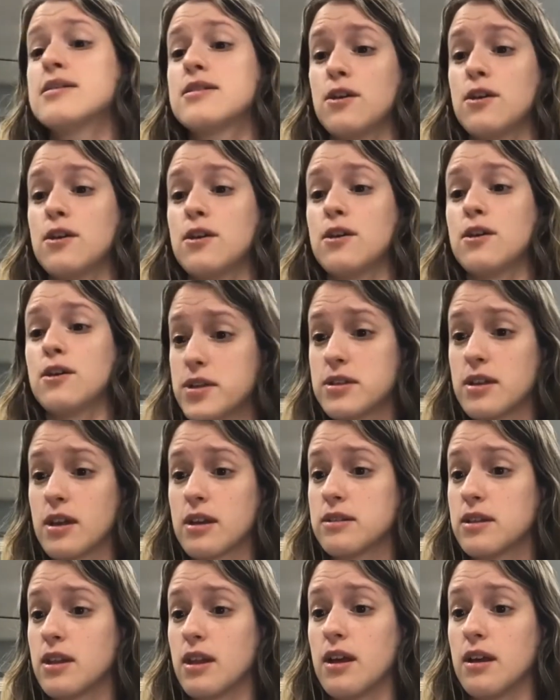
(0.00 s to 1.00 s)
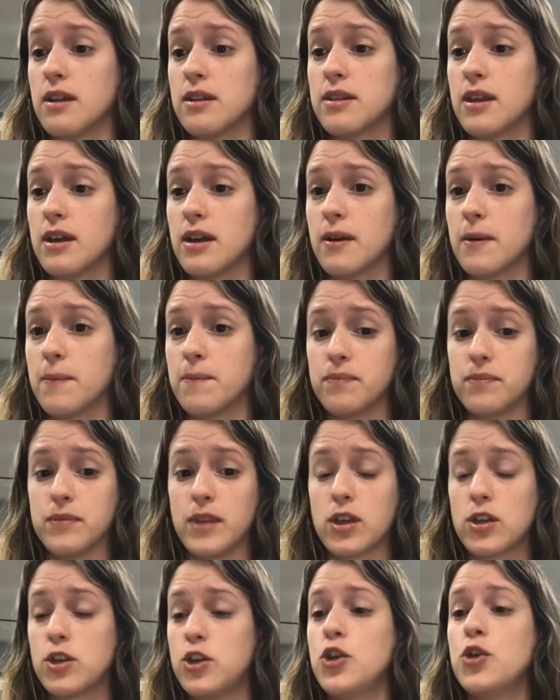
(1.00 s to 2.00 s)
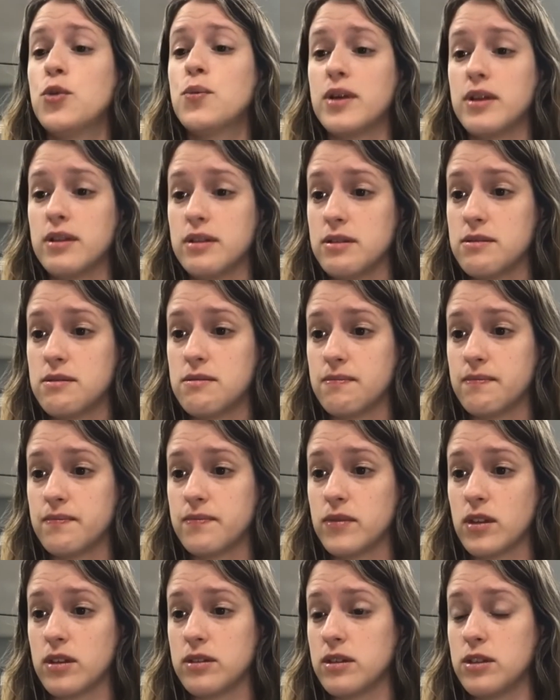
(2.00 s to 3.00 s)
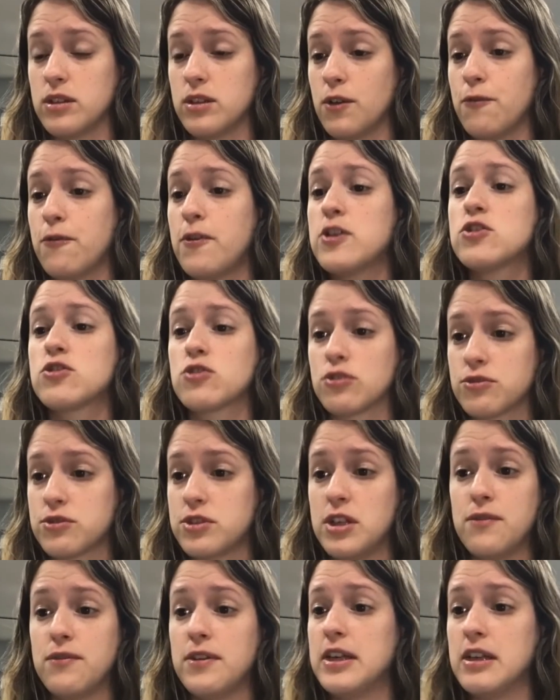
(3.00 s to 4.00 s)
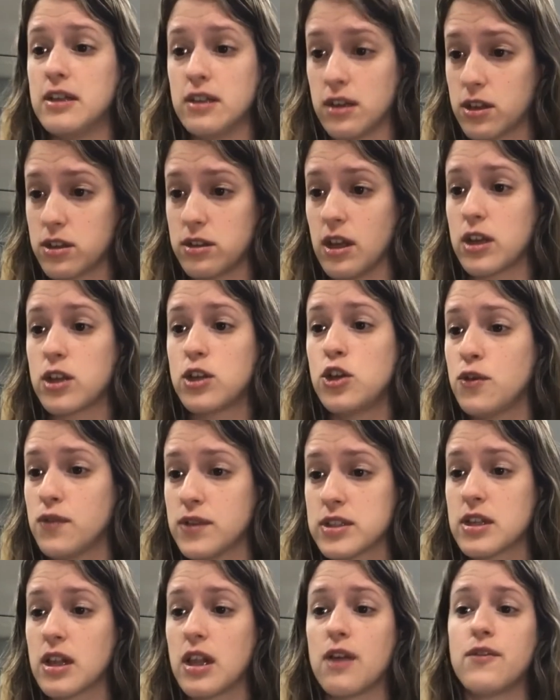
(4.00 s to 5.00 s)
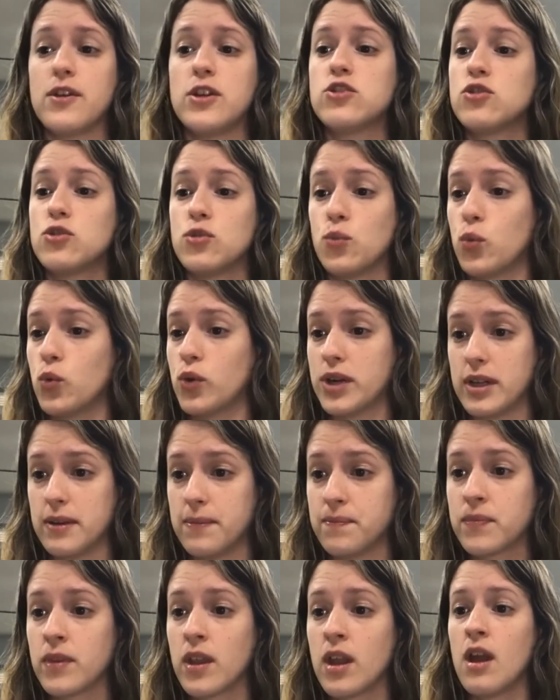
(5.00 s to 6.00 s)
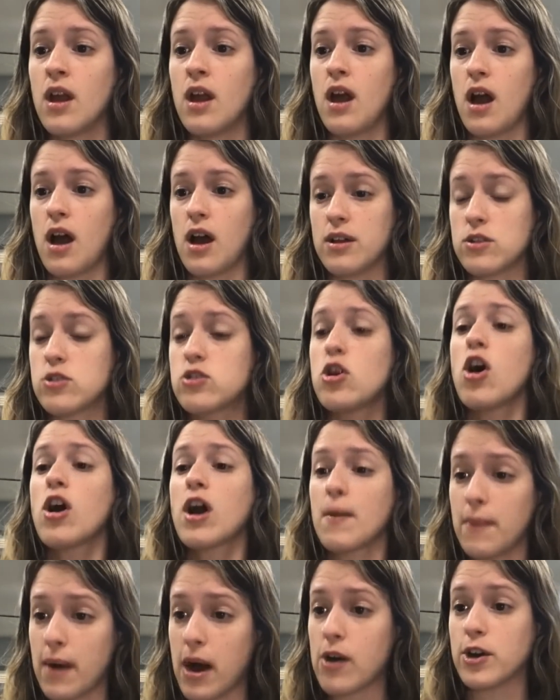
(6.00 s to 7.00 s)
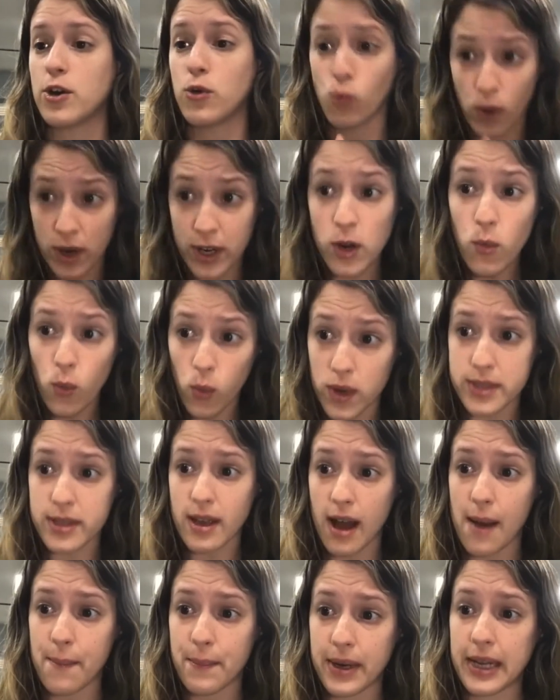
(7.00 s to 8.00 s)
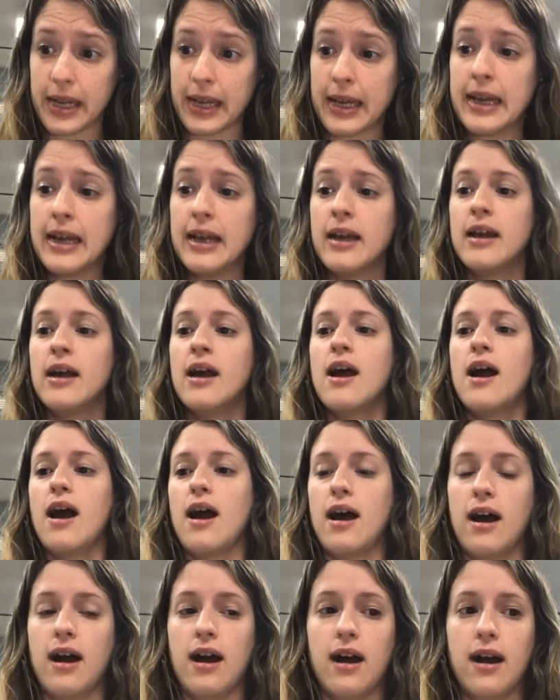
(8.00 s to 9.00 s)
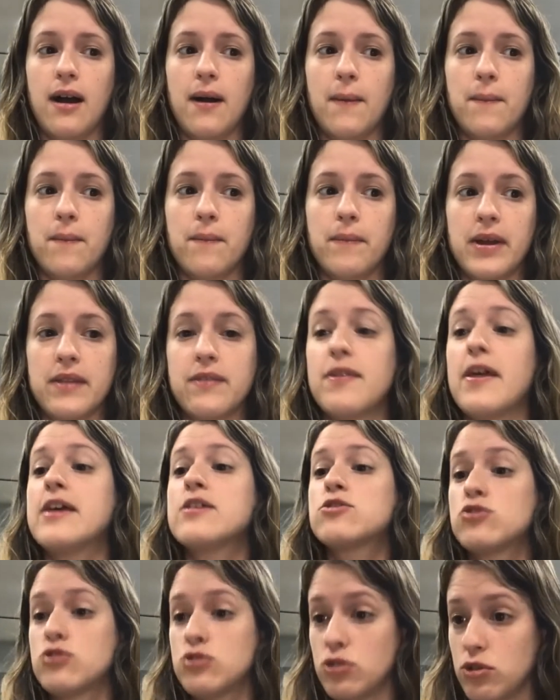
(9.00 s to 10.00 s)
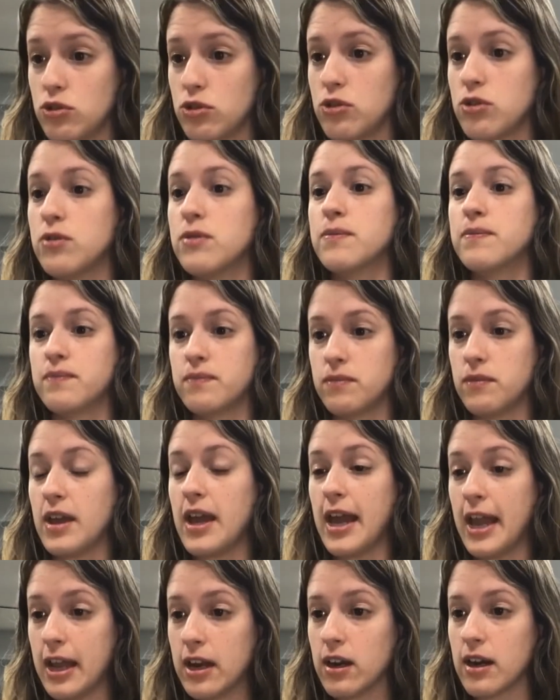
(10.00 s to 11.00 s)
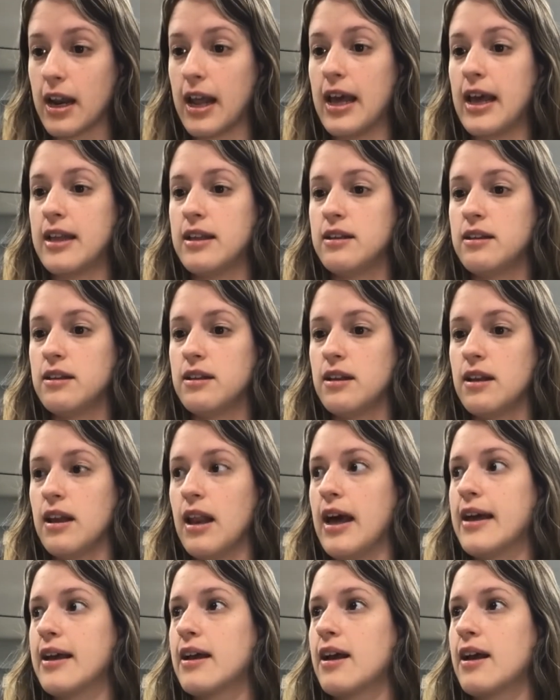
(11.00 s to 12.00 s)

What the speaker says: of course the Cuban, the official TV, the Cuban television wouldn't talk about it when it was happening. But thanks to internet, like